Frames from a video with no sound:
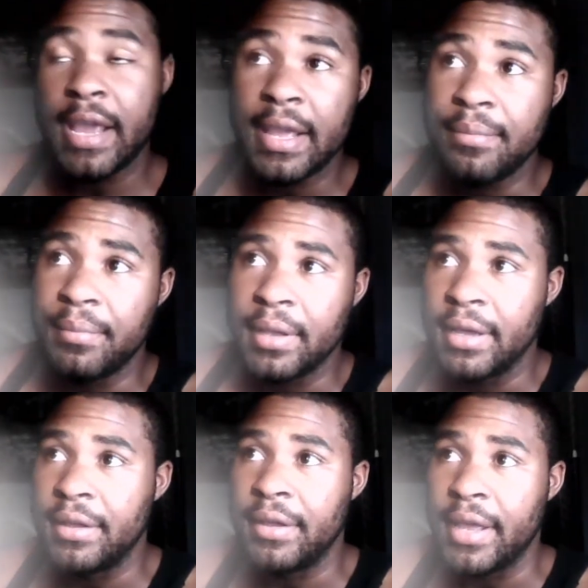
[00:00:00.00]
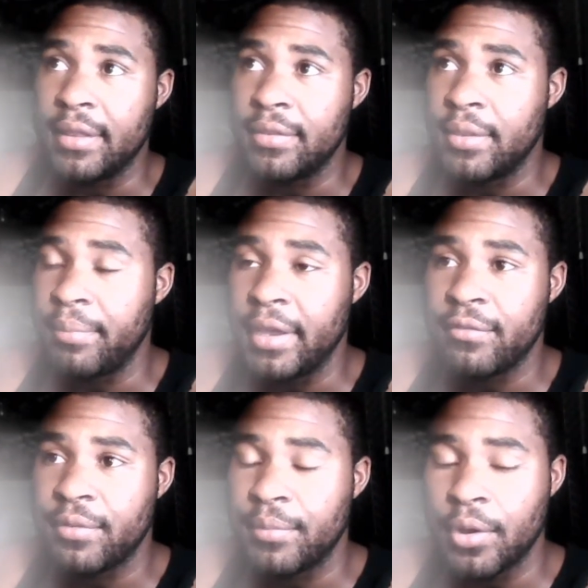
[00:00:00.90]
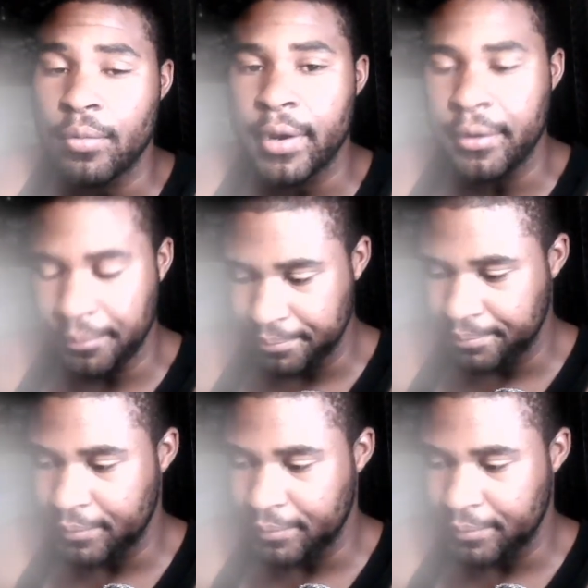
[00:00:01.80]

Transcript: a uh, The Man from Nowhere,